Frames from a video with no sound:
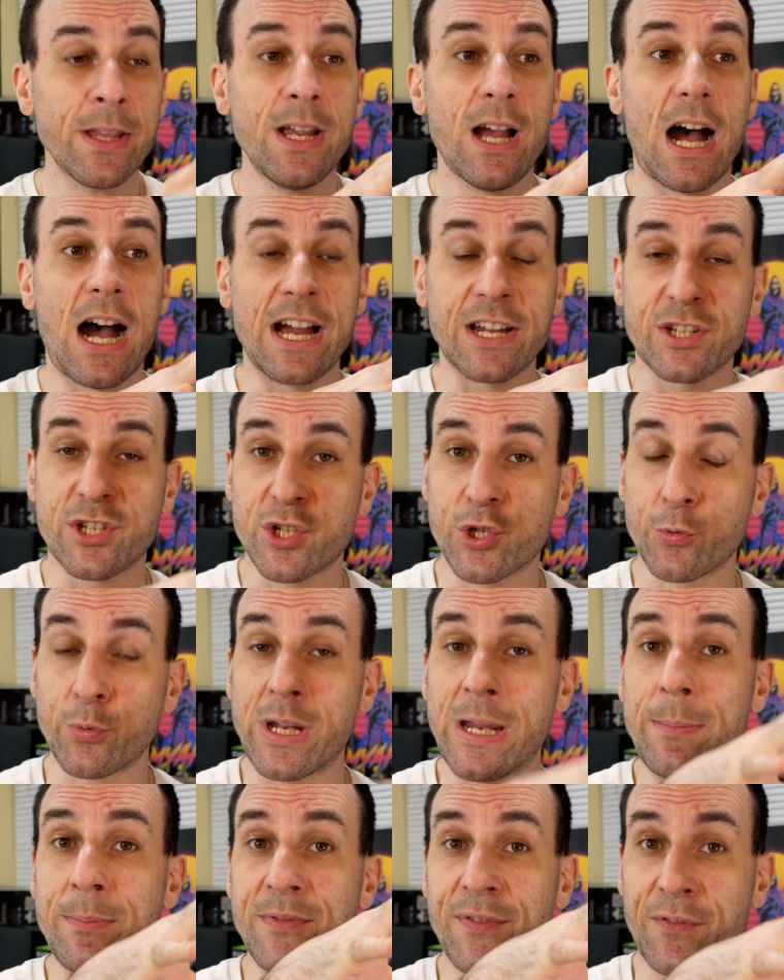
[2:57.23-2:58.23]
I
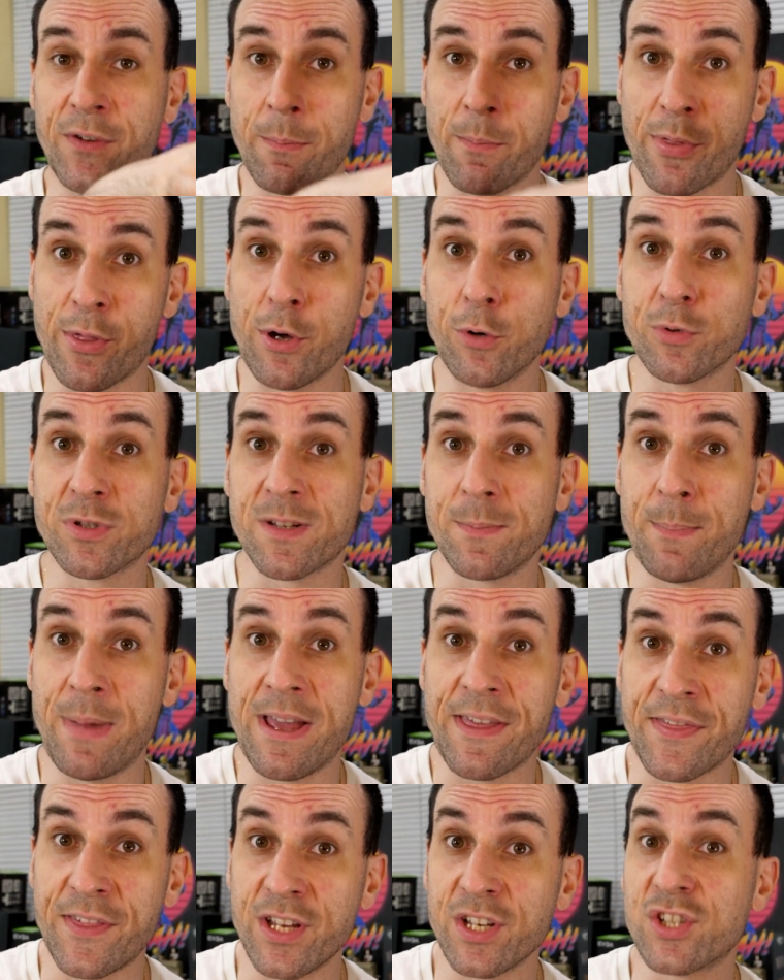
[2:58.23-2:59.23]
streamed from those
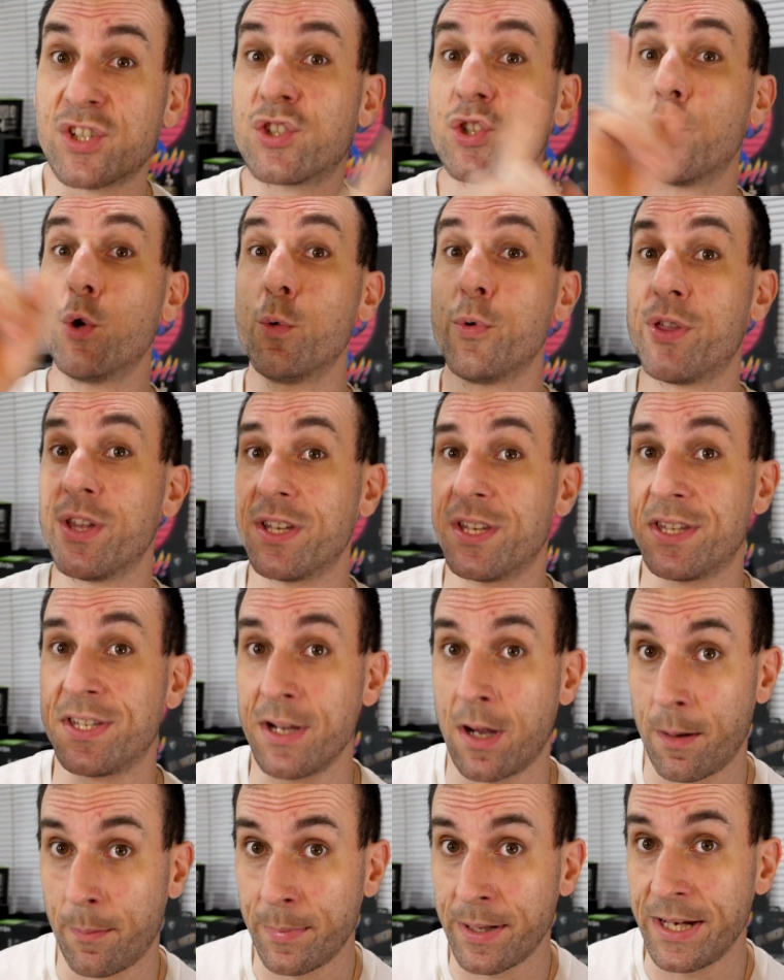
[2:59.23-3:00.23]
methods to the
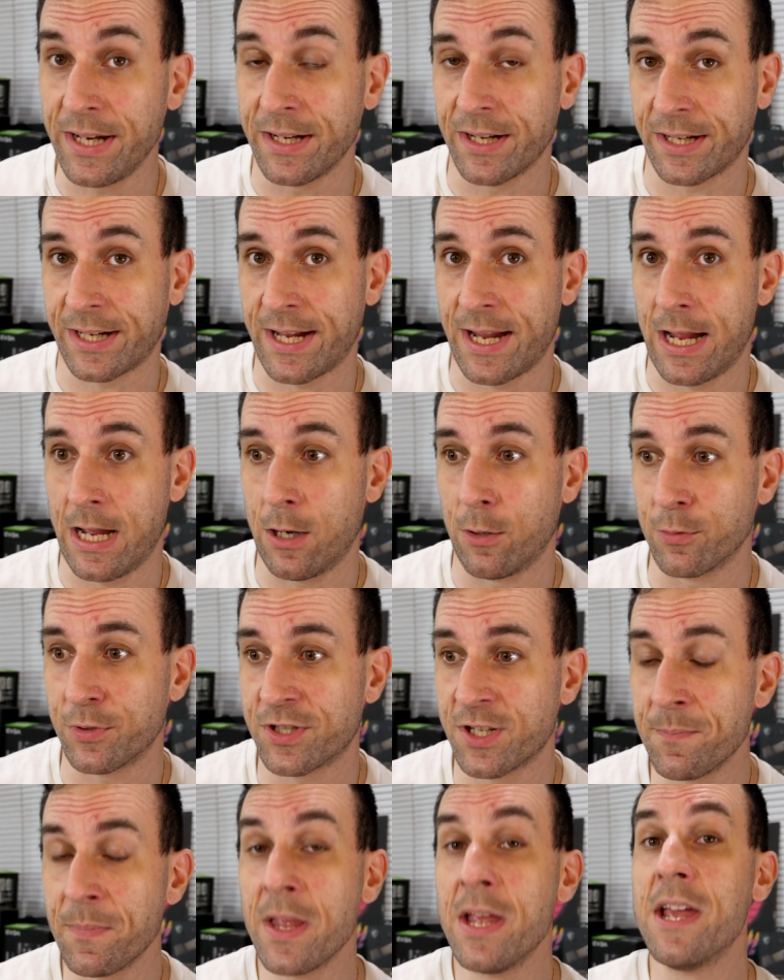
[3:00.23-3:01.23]
dummy account.
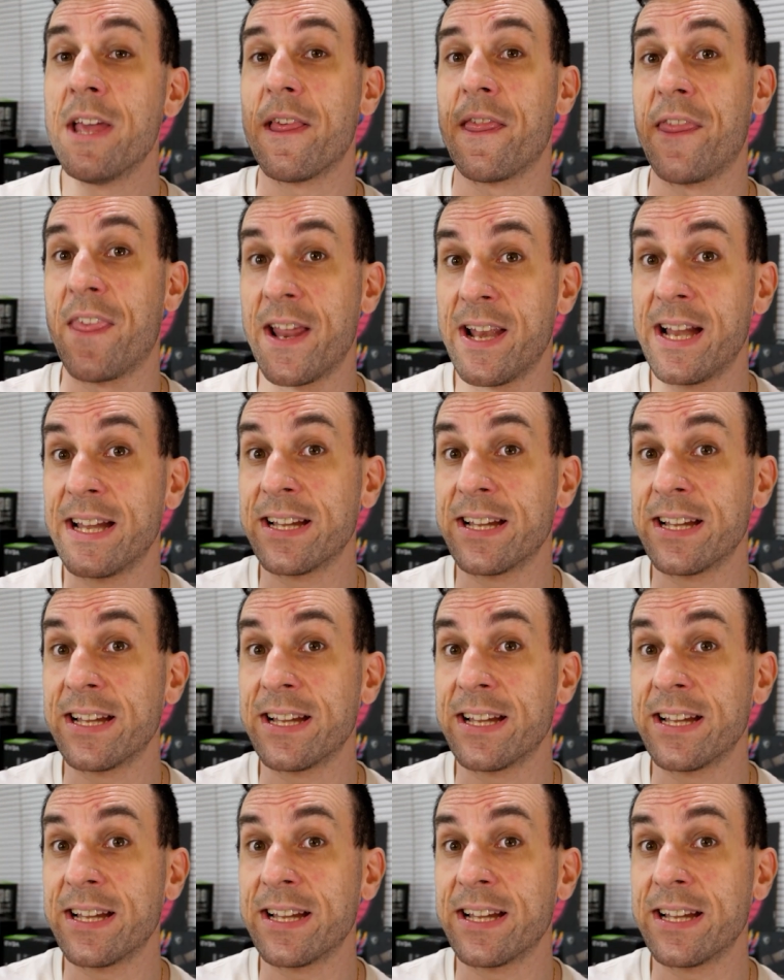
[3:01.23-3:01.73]
Then I